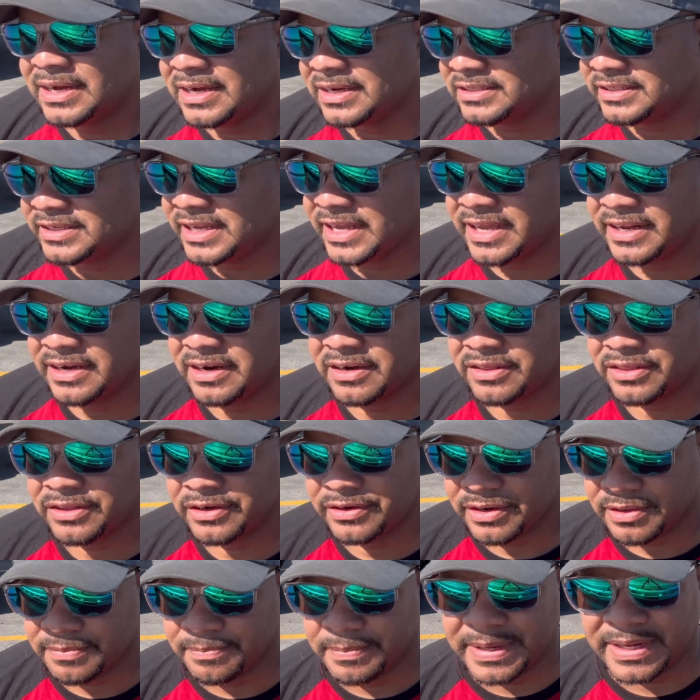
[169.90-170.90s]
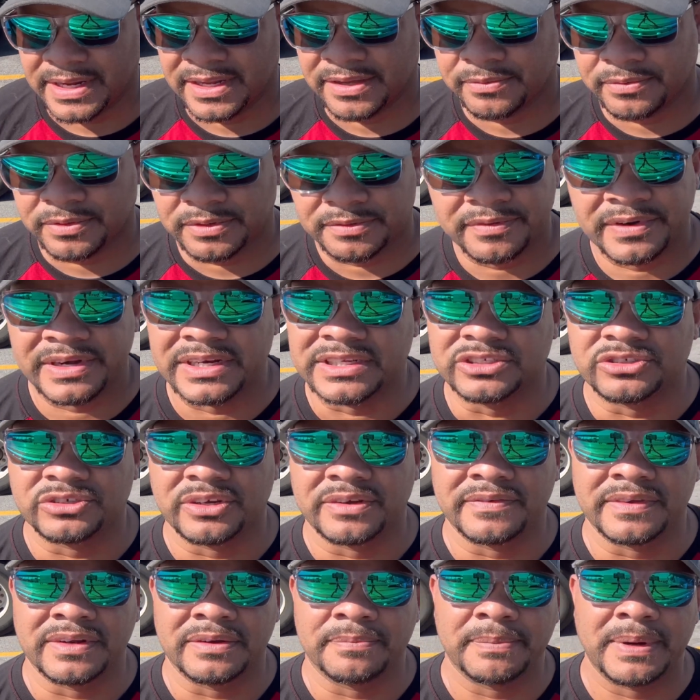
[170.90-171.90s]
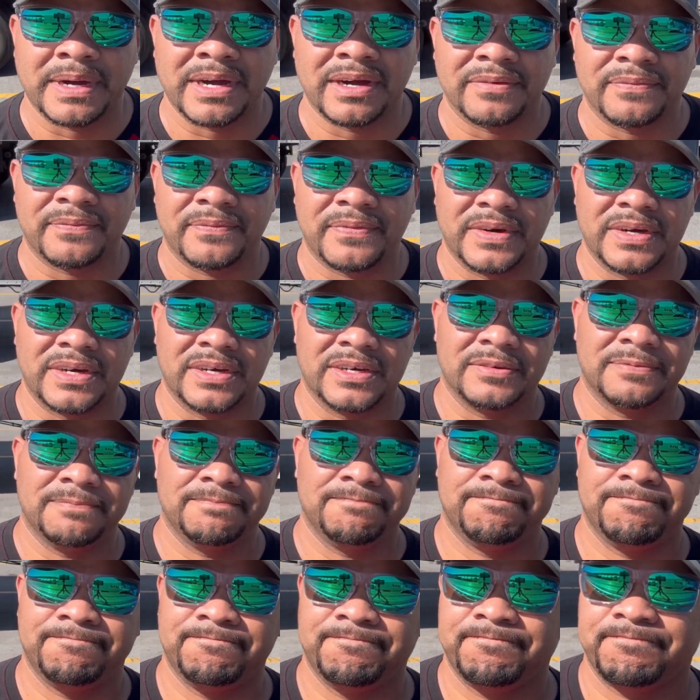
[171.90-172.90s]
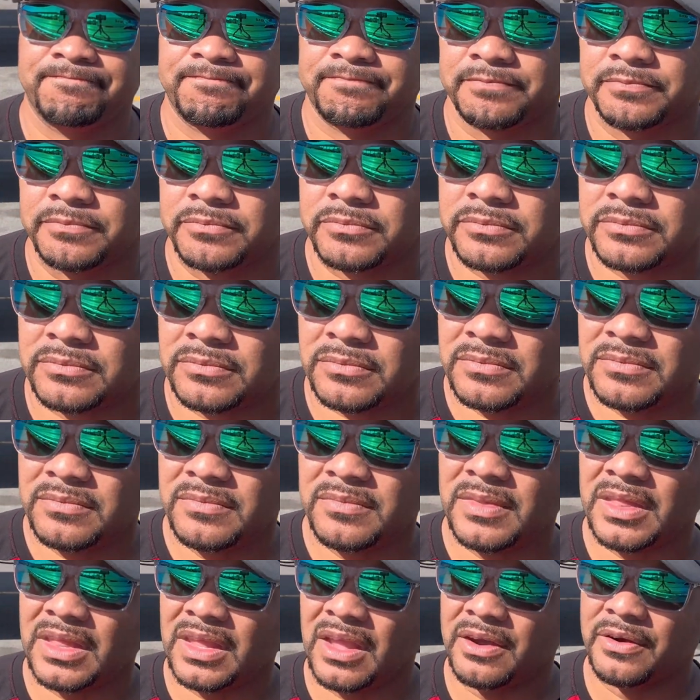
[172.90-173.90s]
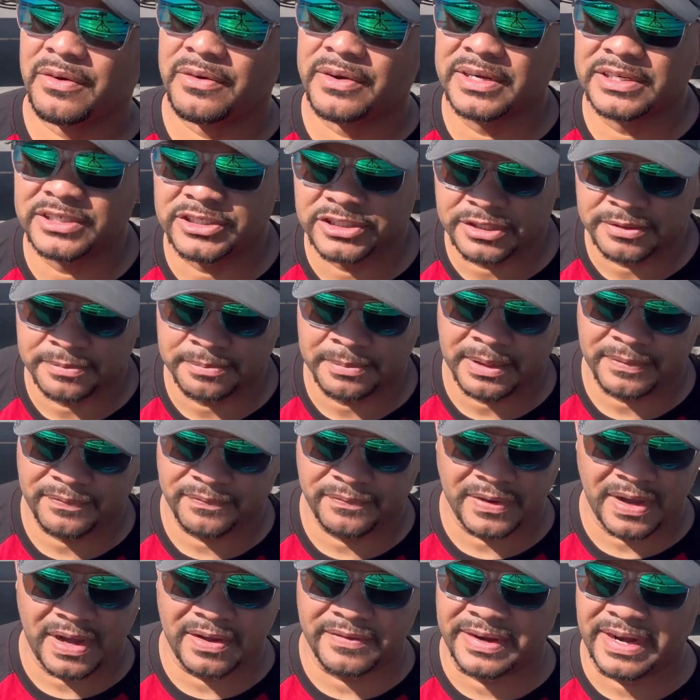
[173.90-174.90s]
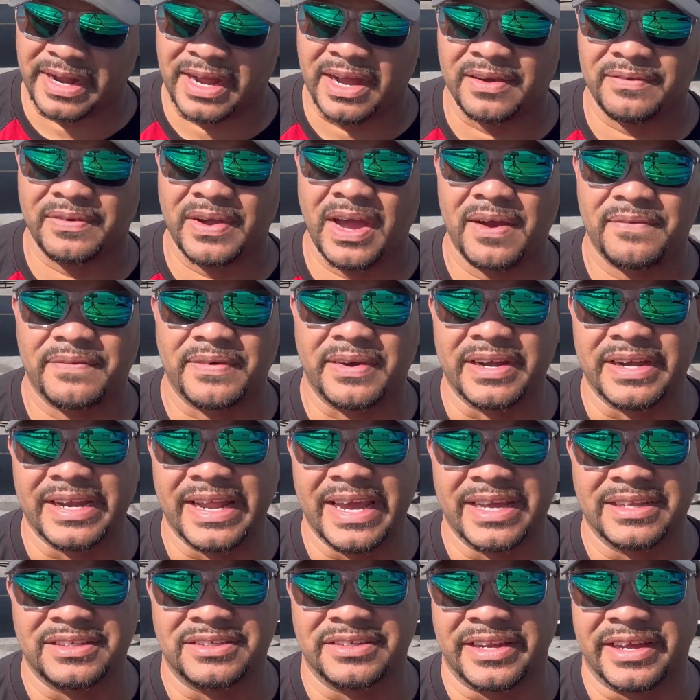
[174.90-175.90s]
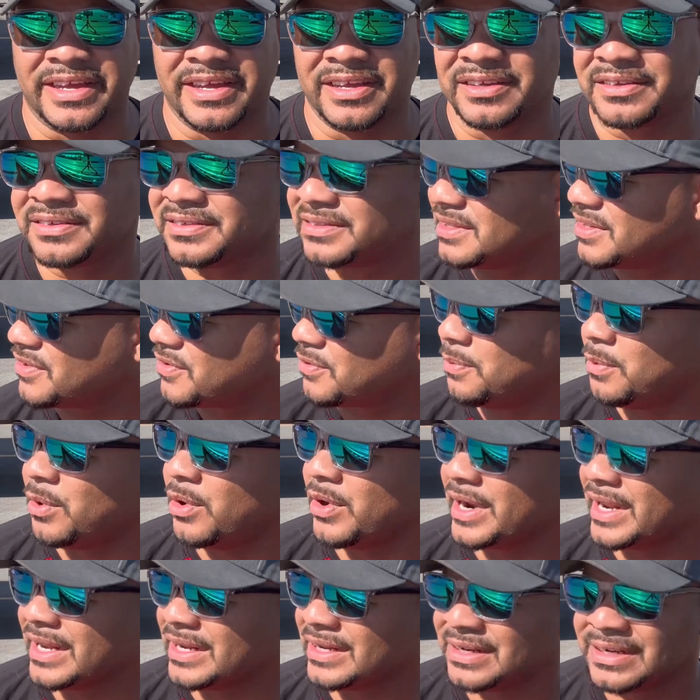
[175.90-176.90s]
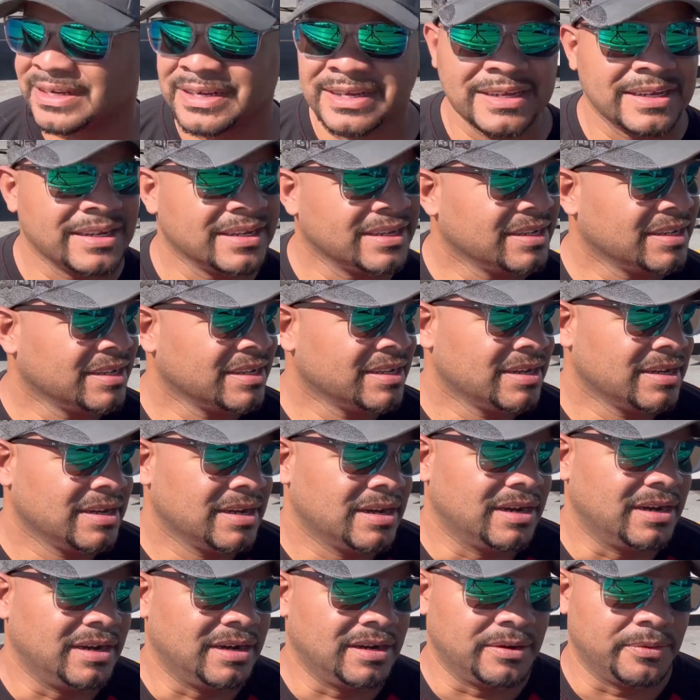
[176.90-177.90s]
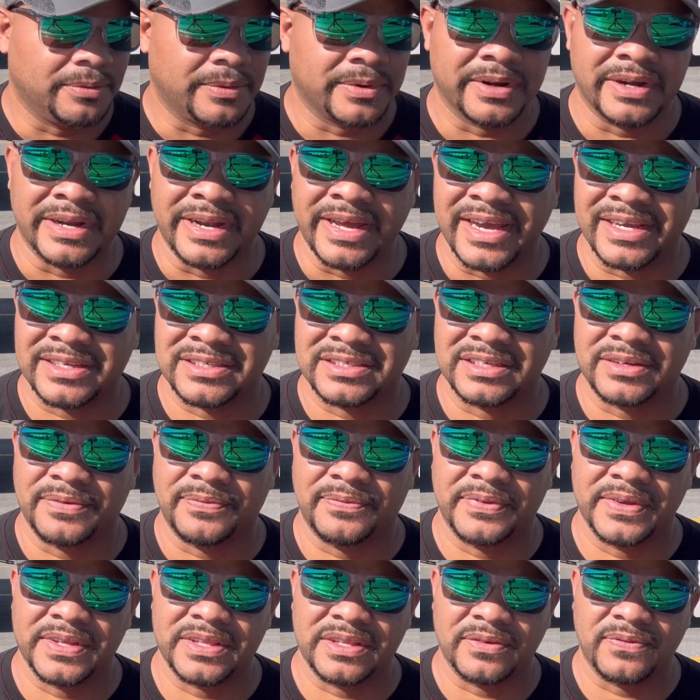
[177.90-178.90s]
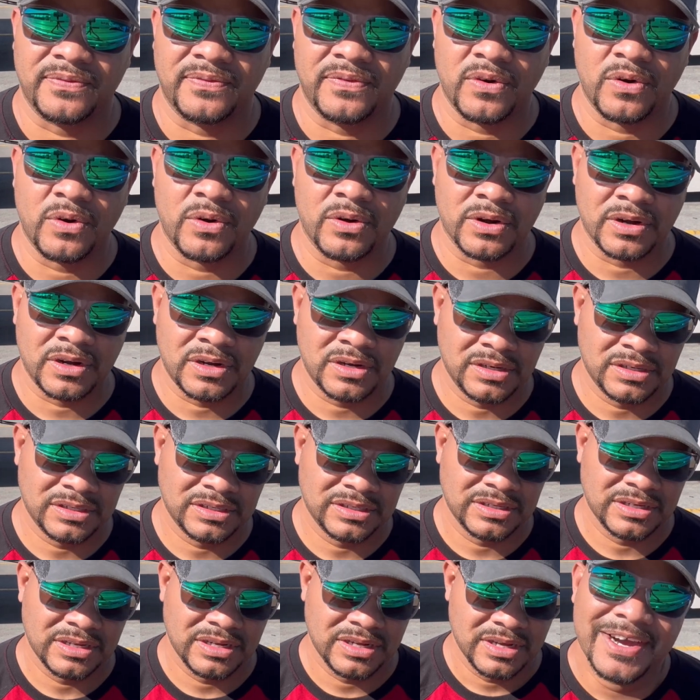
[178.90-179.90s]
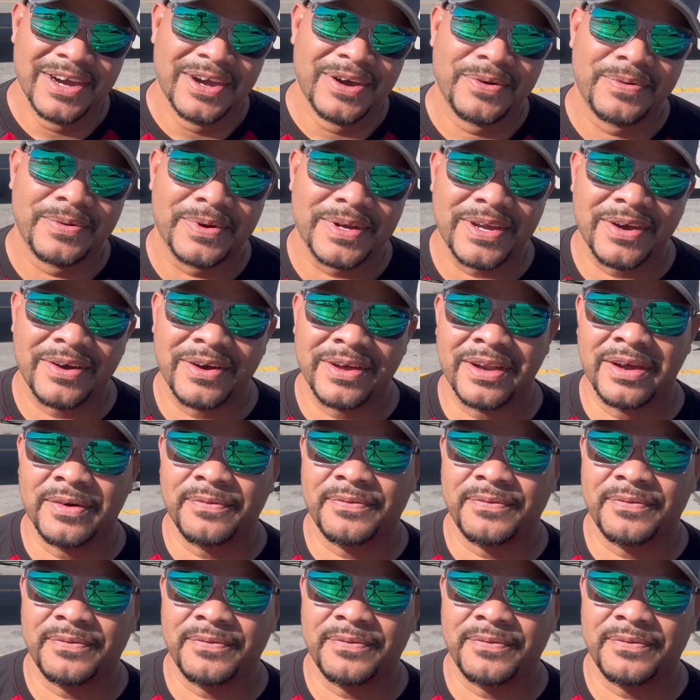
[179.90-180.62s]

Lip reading: Taking our 30-minute. We've already driven about 5.5, half our day today. This morning we're in exit 54. We're going up